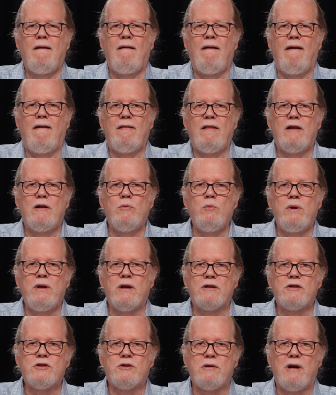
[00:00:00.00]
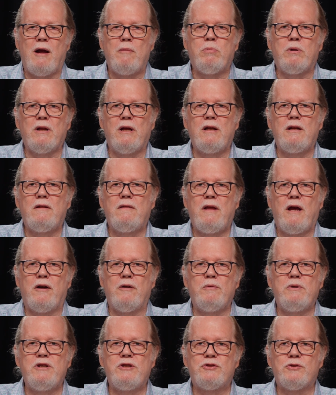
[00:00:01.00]
And then we extrapolated
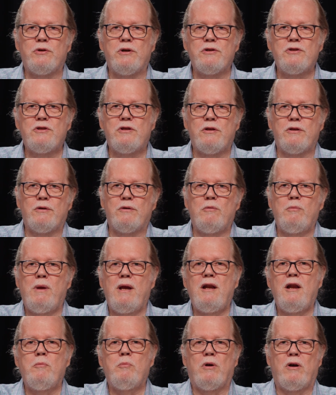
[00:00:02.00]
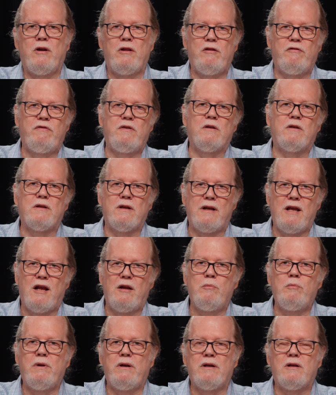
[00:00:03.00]
that resource to the remaining part of the field that
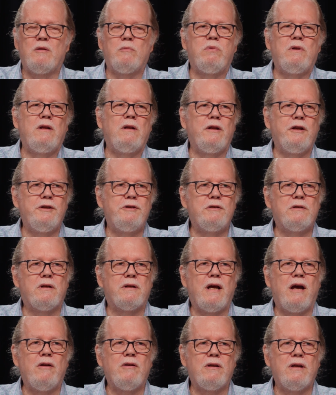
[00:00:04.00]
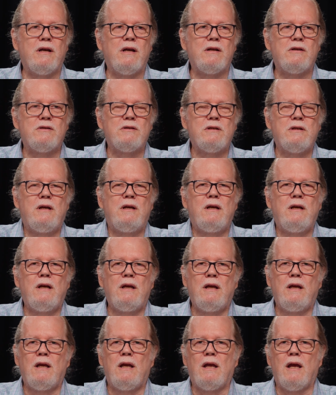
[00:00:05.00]
hadn't been completely drilled out yet
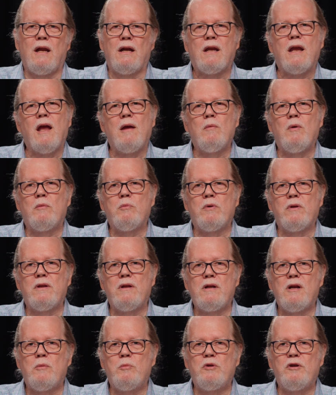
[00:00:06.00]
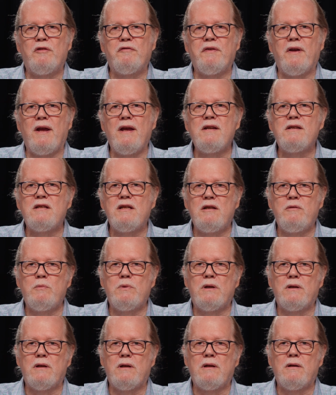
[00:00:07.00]
and came up with a number of 18
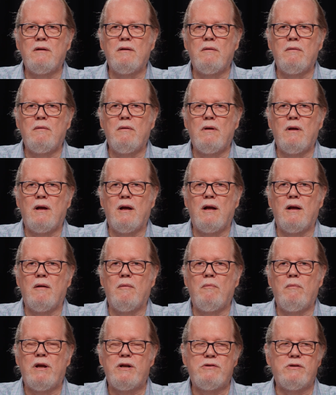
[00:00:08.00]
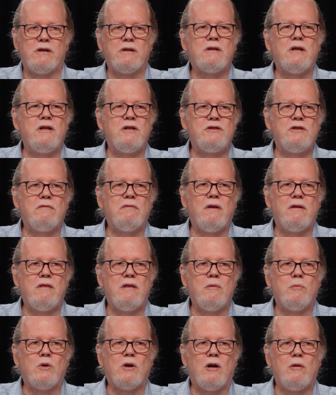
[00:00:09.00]
million metric tons of
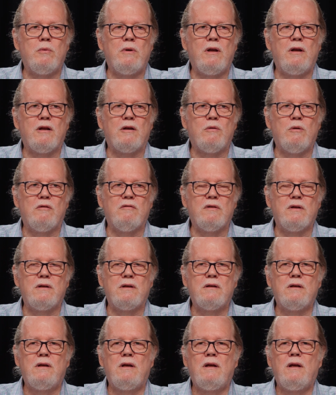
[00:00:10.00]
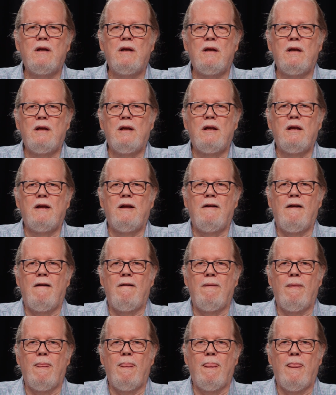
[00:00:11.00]
lithium carbonate equivalent.
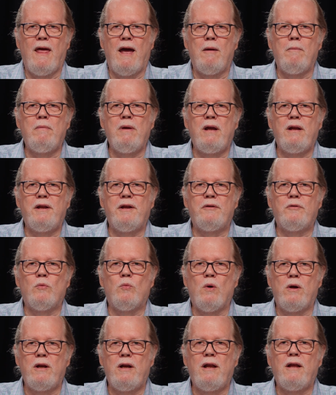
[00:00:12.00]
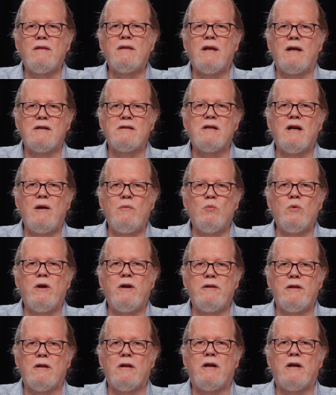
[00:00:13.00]
And that made it one at that time one of the